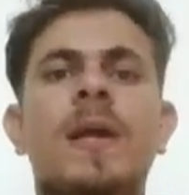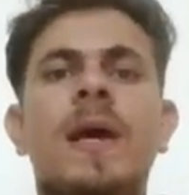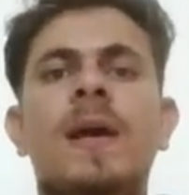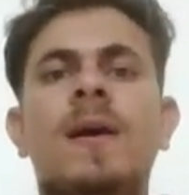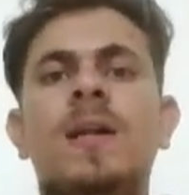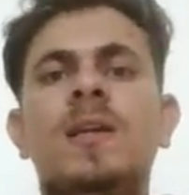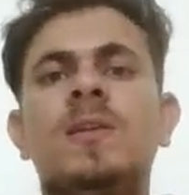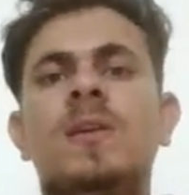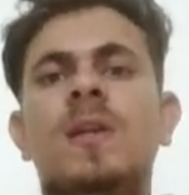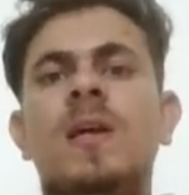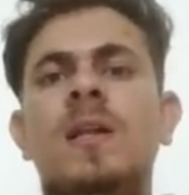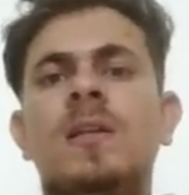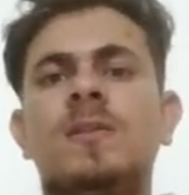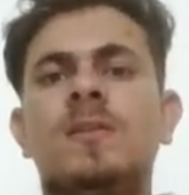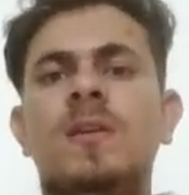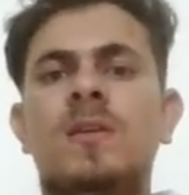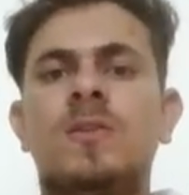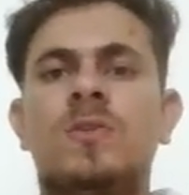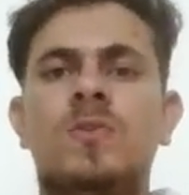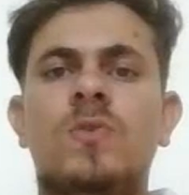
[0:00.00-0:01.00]
Tangled
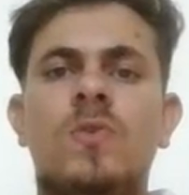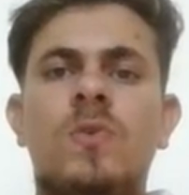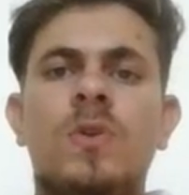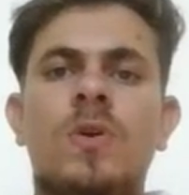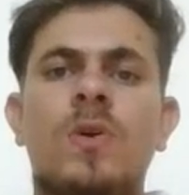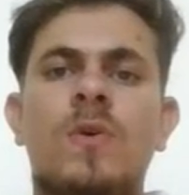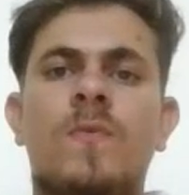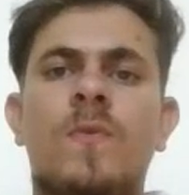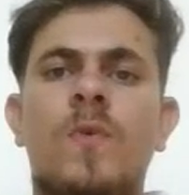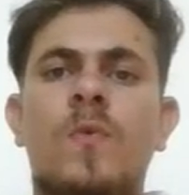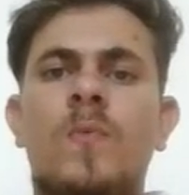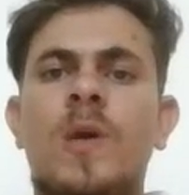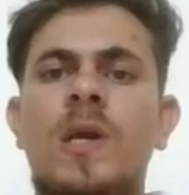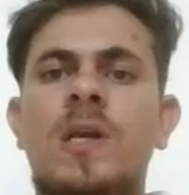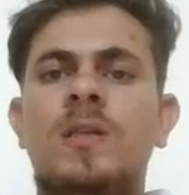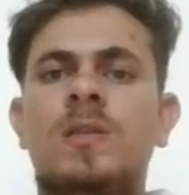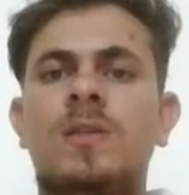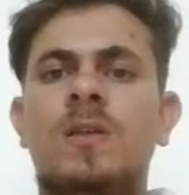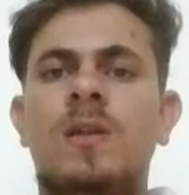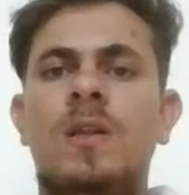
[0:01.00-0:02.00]
tells the story of
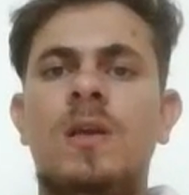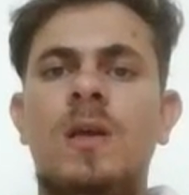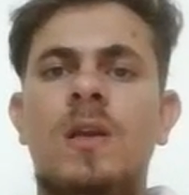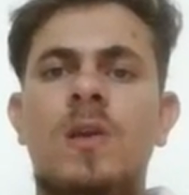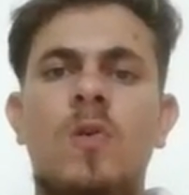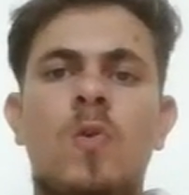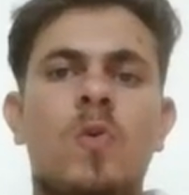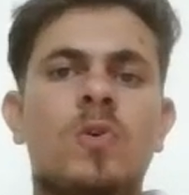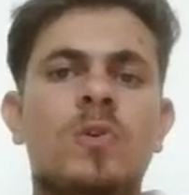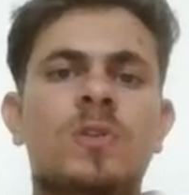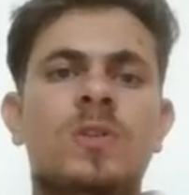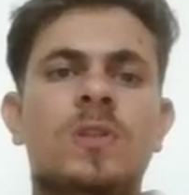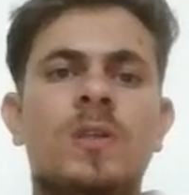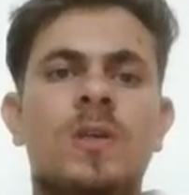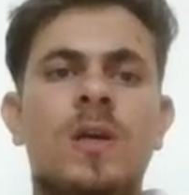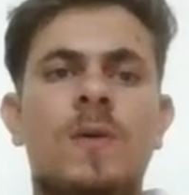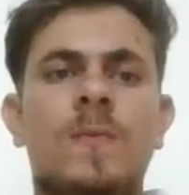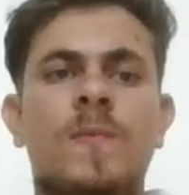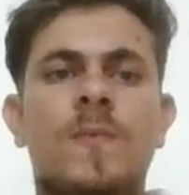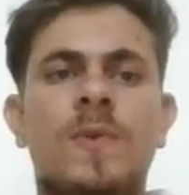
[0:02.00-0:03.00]
Rapunzel, a lost
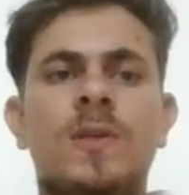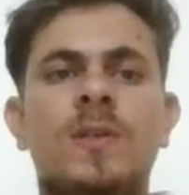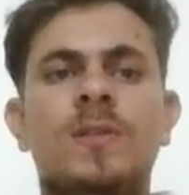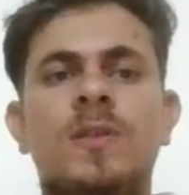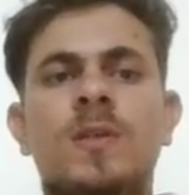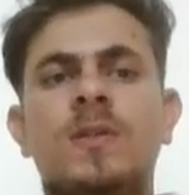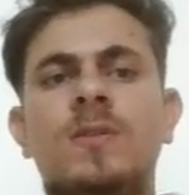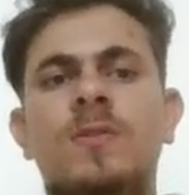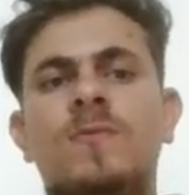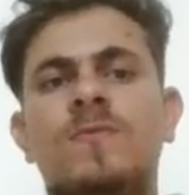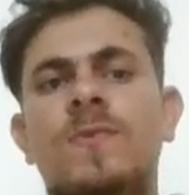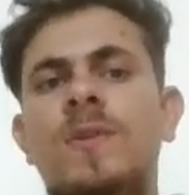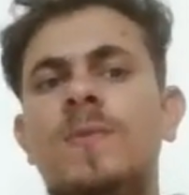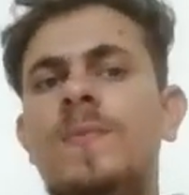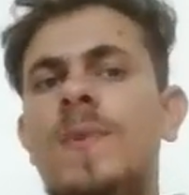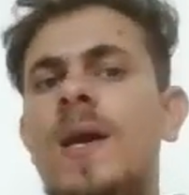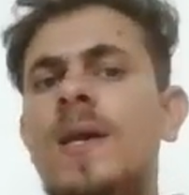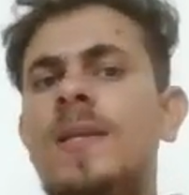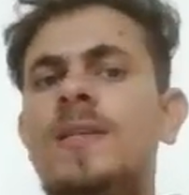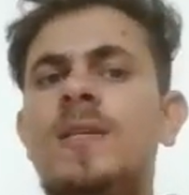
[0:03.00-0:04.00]
young princess
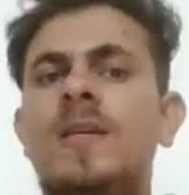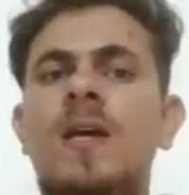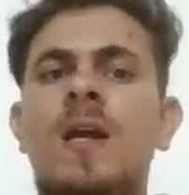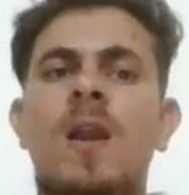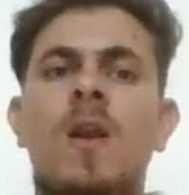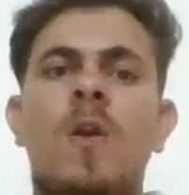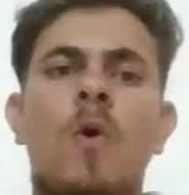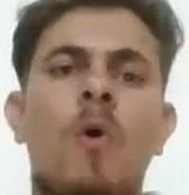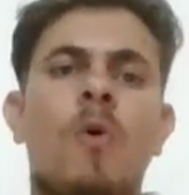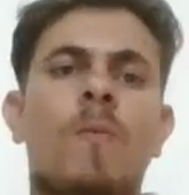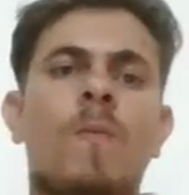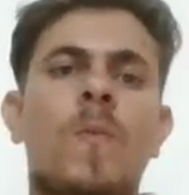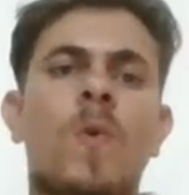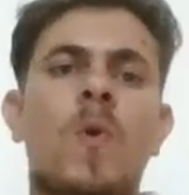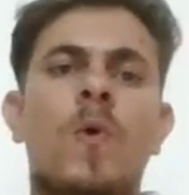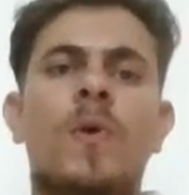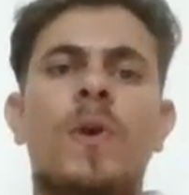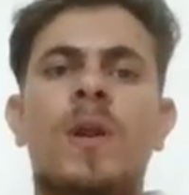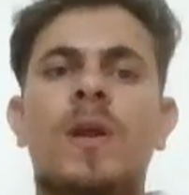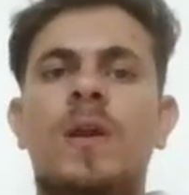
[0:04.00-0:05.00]
with magical long
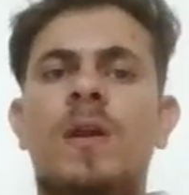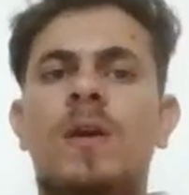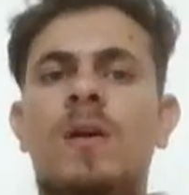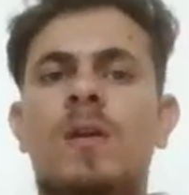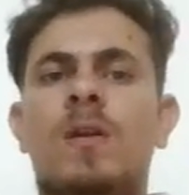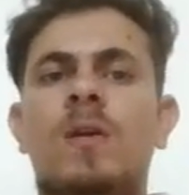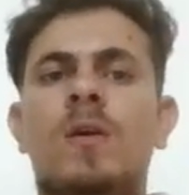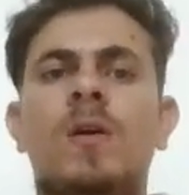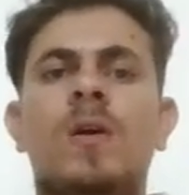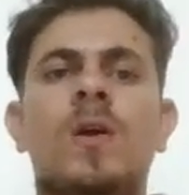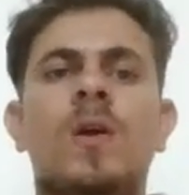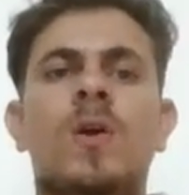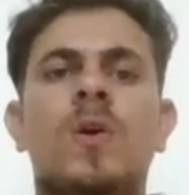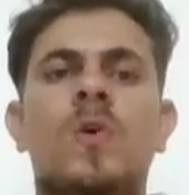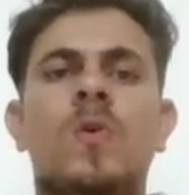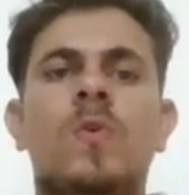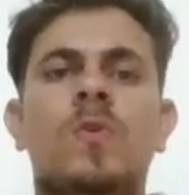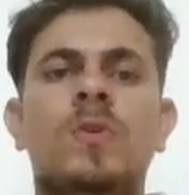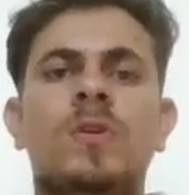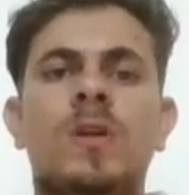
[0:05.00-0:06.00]
blonde hair
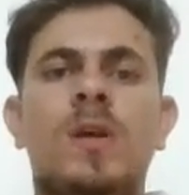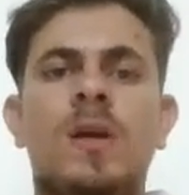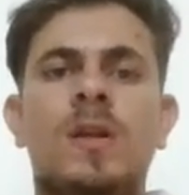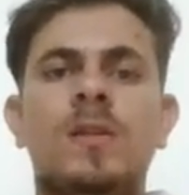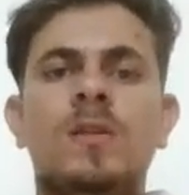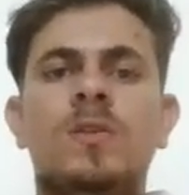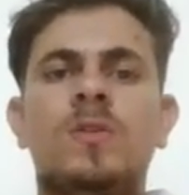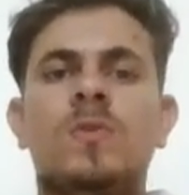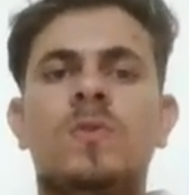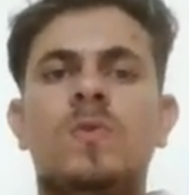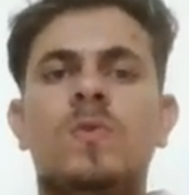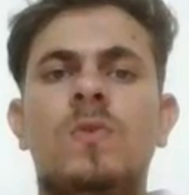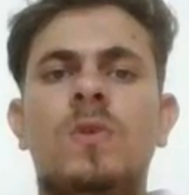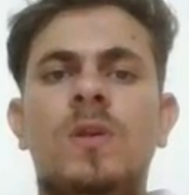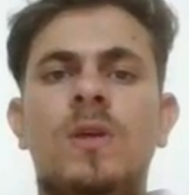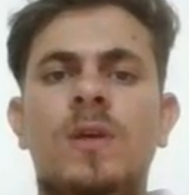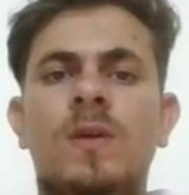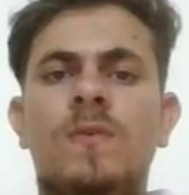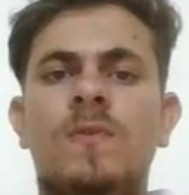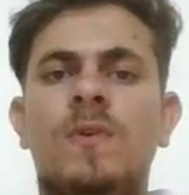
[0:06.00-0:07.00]
who yearns to
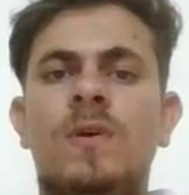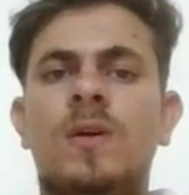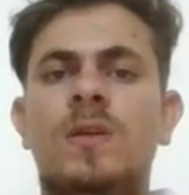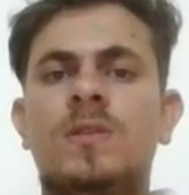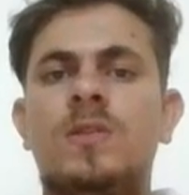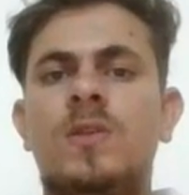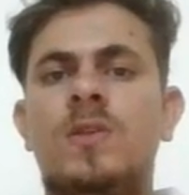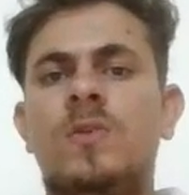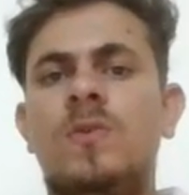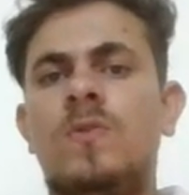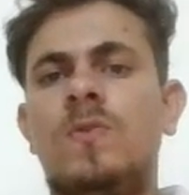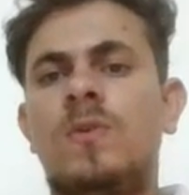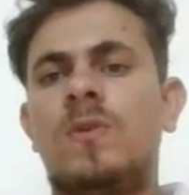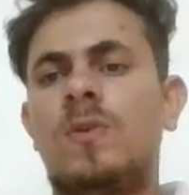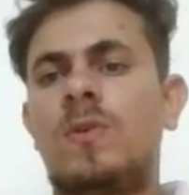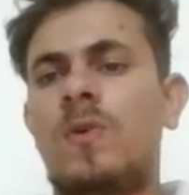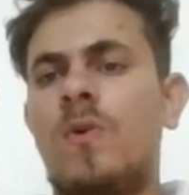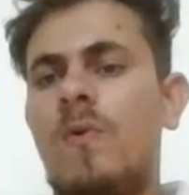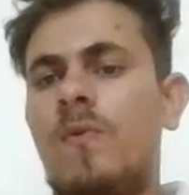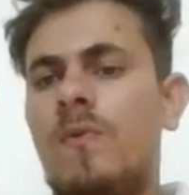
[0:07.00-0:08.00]
leave her
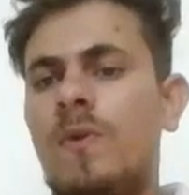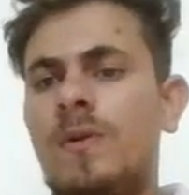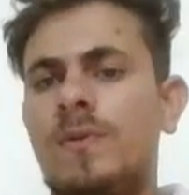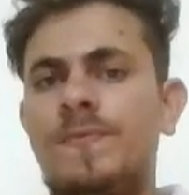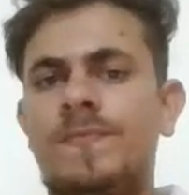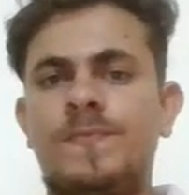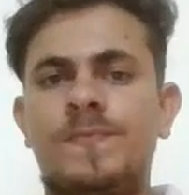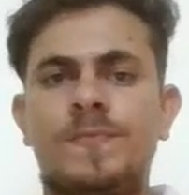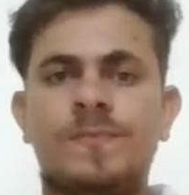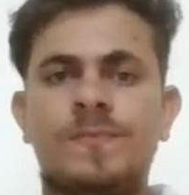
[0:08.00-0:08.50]
secluded tower.